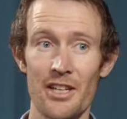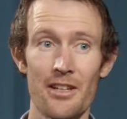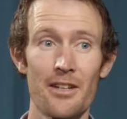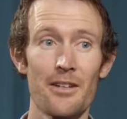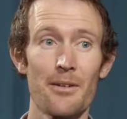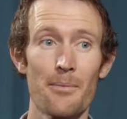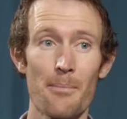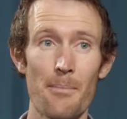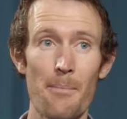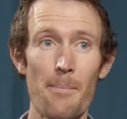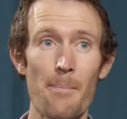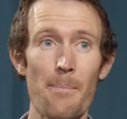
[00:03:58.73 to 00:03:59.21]
it
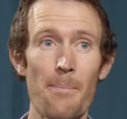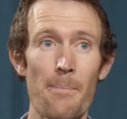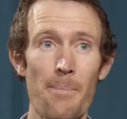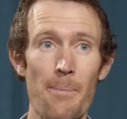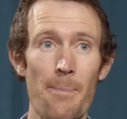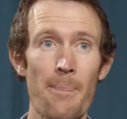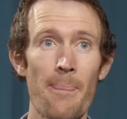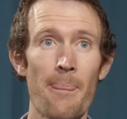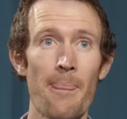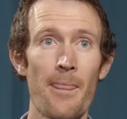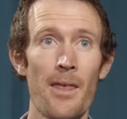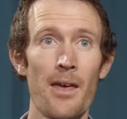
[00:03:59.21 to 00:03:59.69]

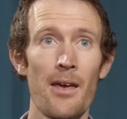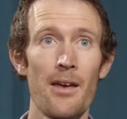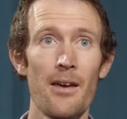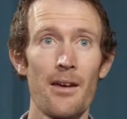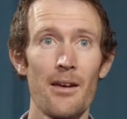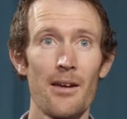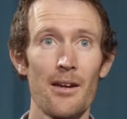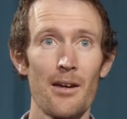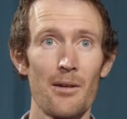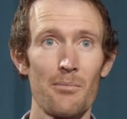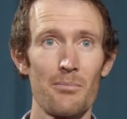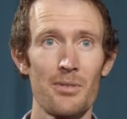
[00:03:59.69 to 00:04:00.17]

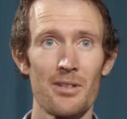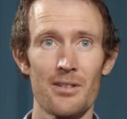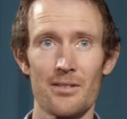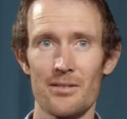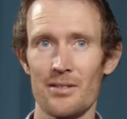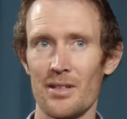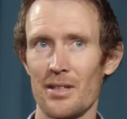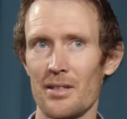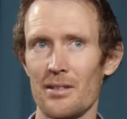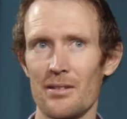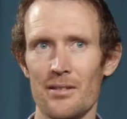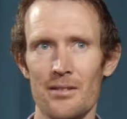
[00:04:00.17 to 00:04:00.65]
because
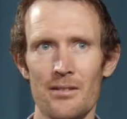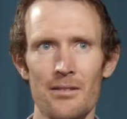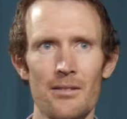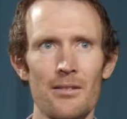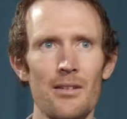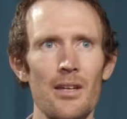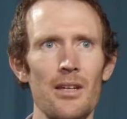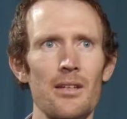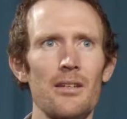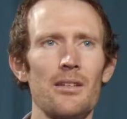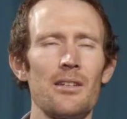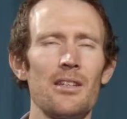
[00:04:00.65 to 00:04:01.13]
they
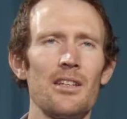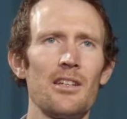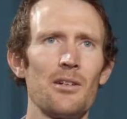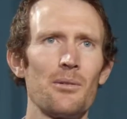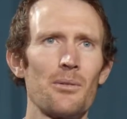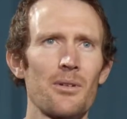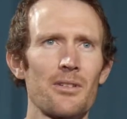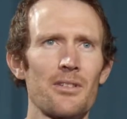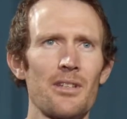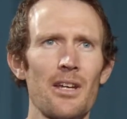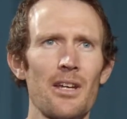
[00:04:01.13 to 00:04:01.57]
can hear what's